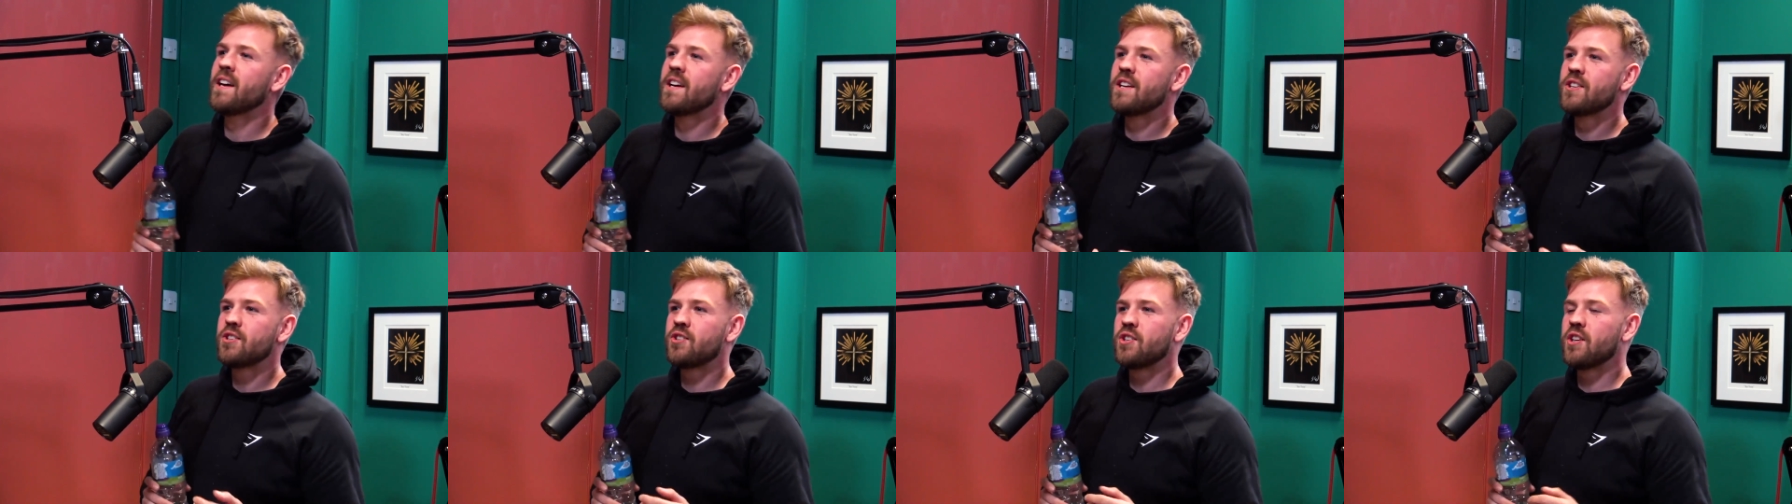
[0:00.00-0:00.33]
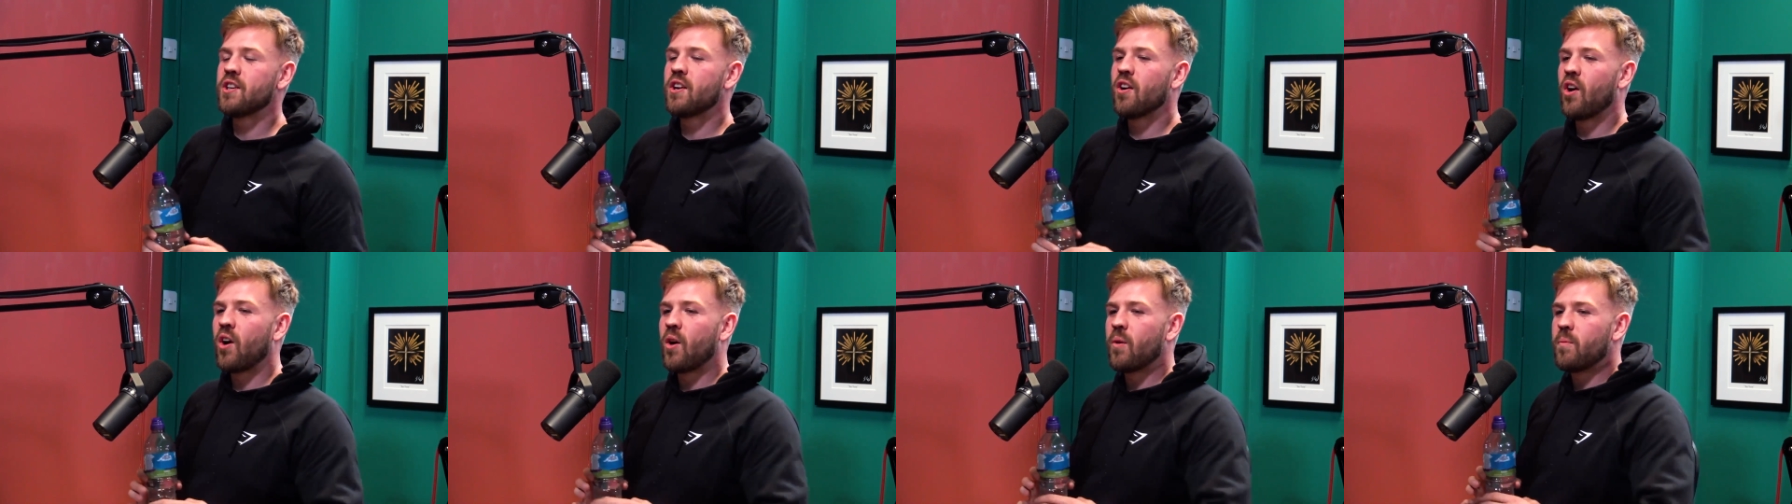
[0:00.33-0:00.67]
she
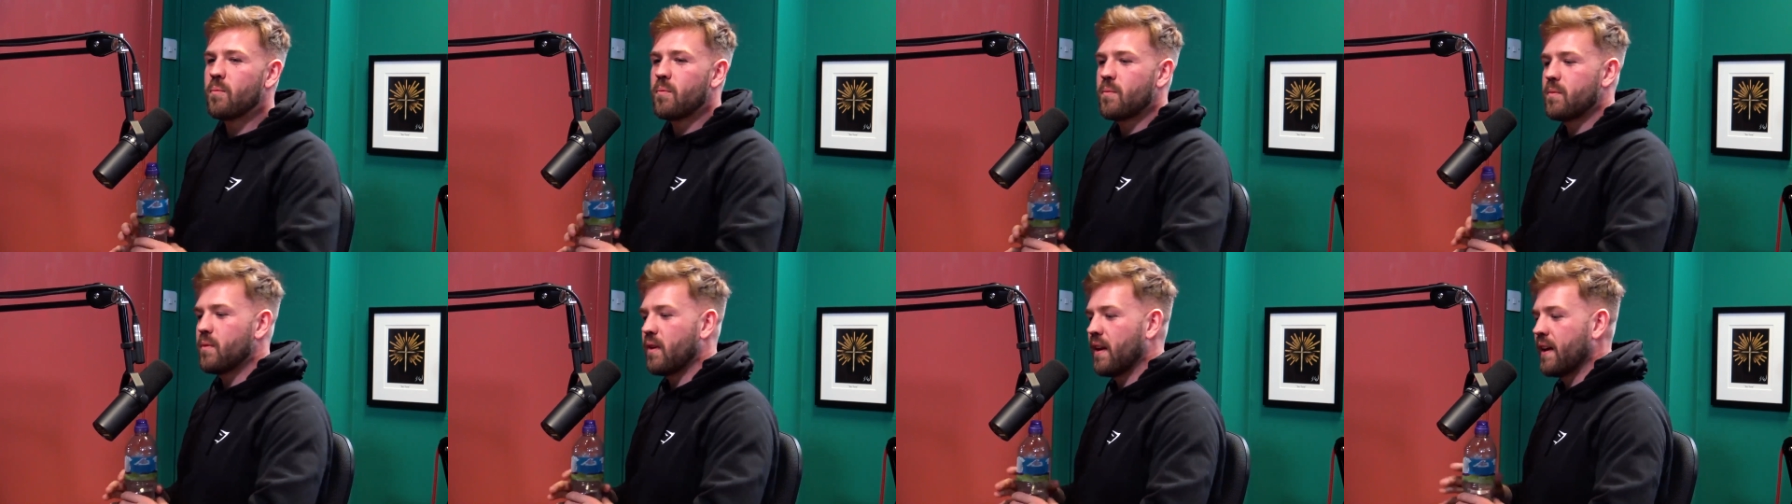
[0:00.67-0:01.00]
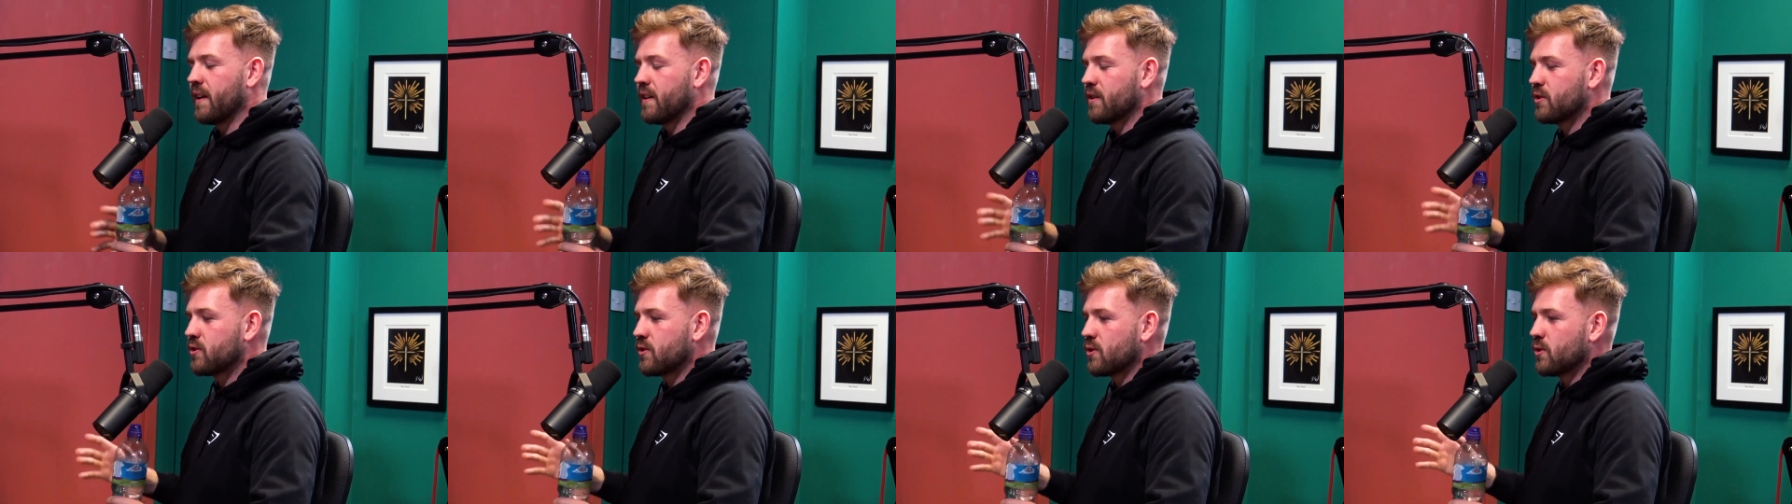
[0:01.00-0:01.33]
got
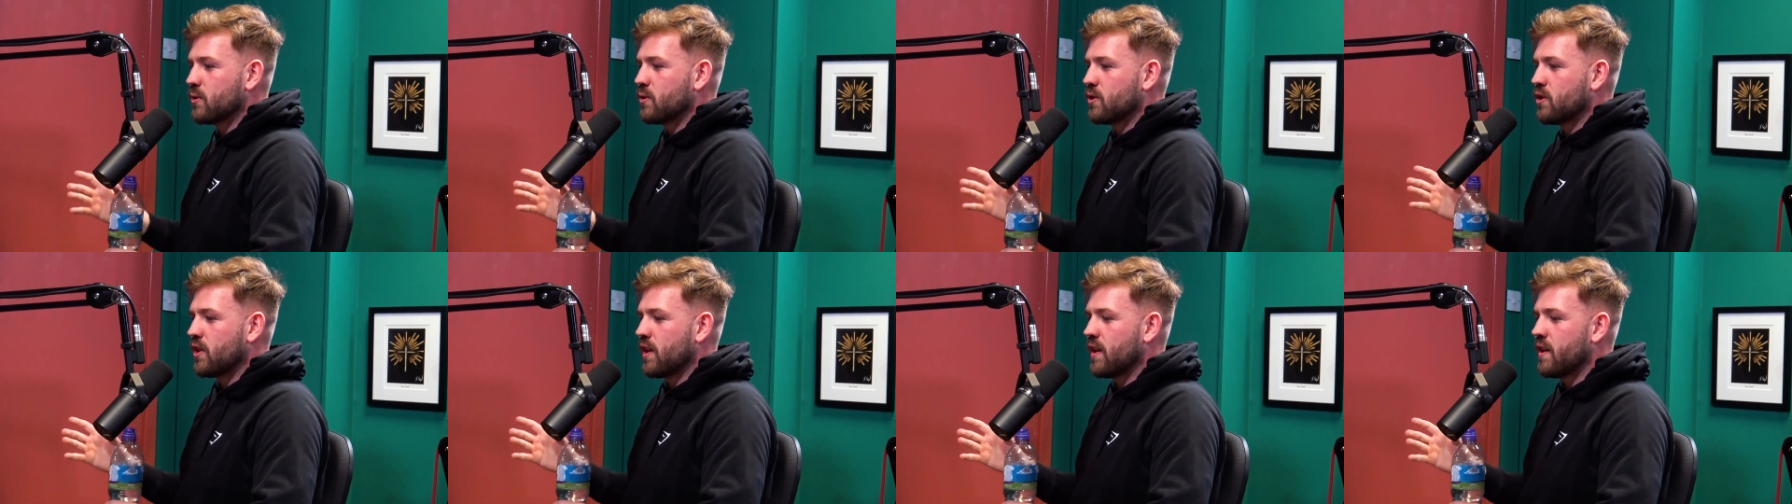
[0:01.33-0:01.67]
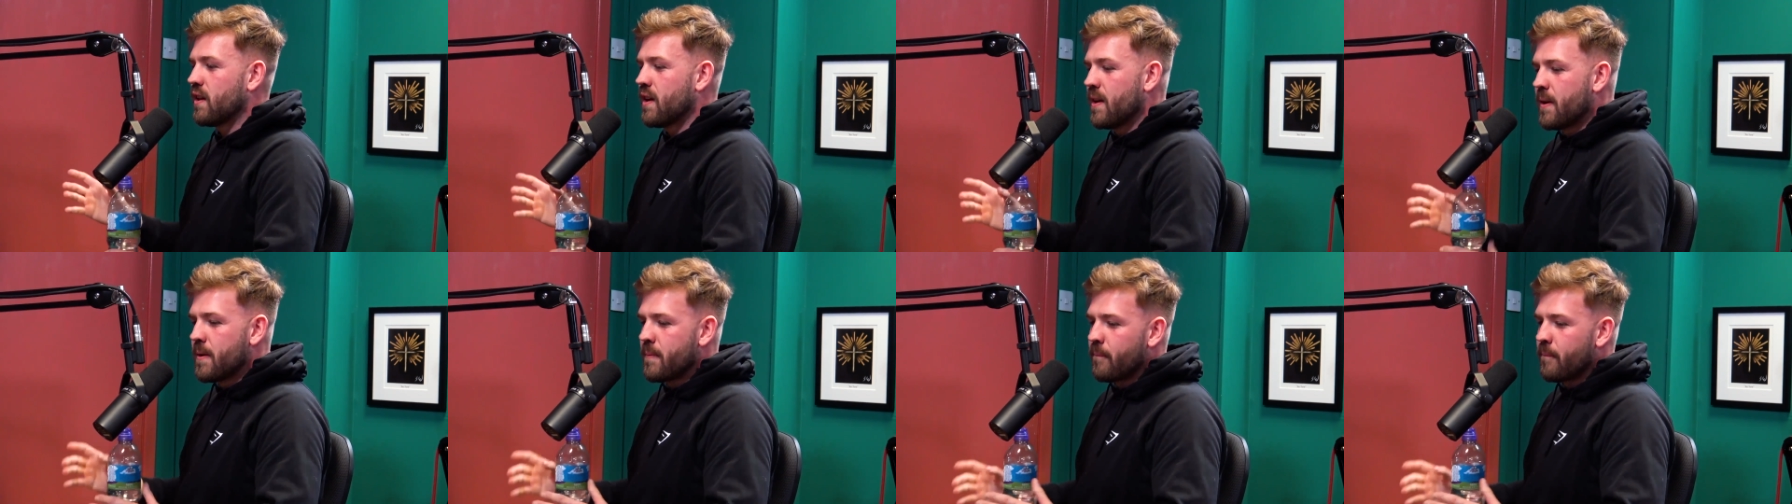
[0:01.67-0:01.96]
like so she